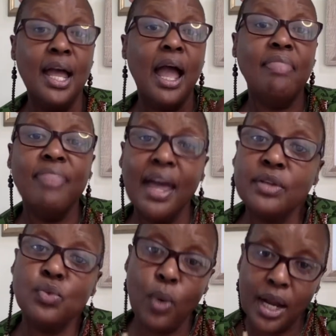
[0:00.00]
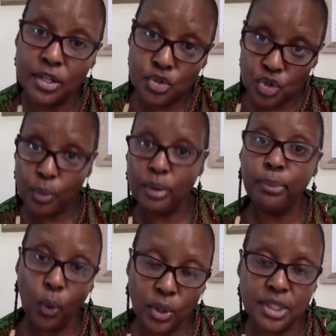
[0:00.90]
And that is why it is so
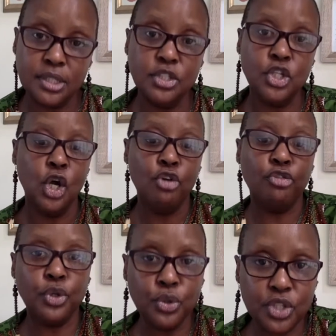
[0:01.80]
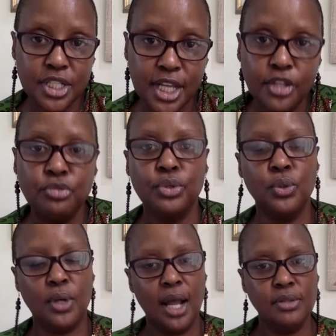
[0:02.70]
important for you to take through your
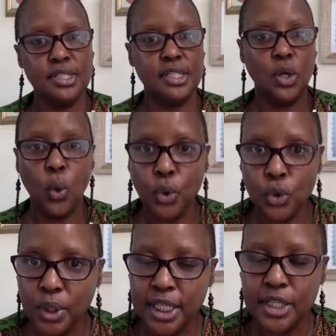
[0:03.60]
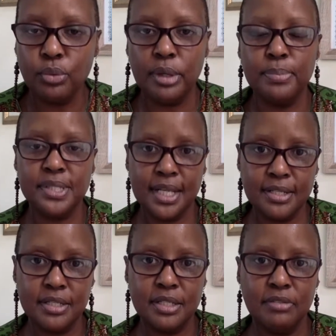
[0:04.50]
counselor or your legal
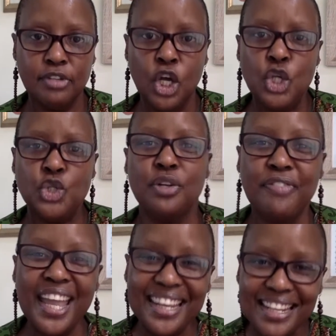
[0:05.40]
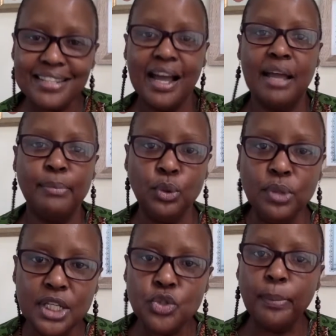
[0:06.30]
representative. So that if any time you
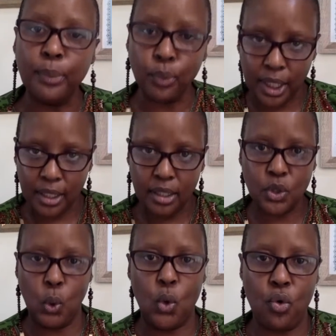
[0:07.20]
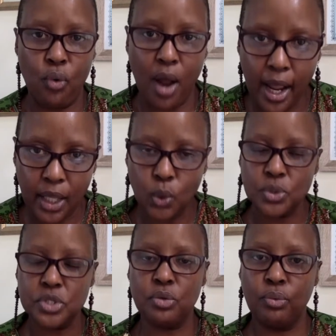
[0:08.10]
need to breathe or cry or
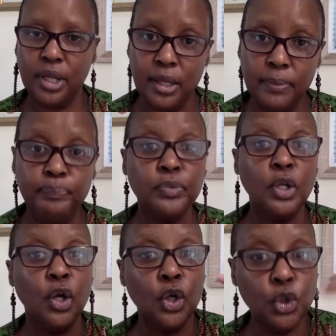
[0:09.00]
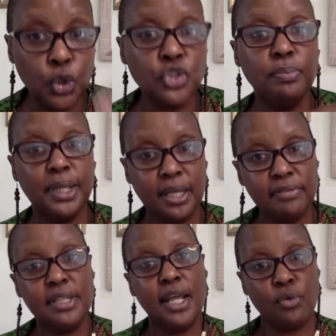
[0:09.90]
scream, you should be
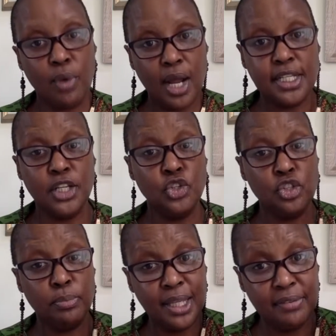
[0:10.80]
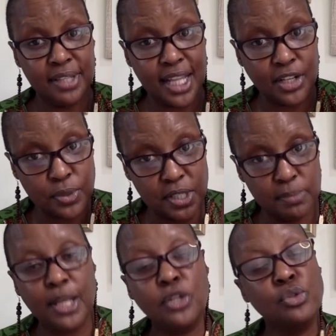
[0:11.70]
given that right and you should be given that
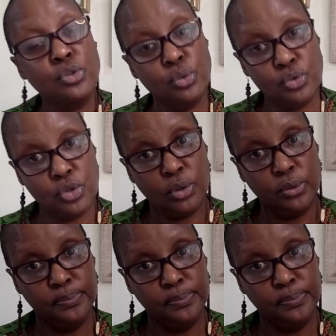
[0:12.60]
respect to do so.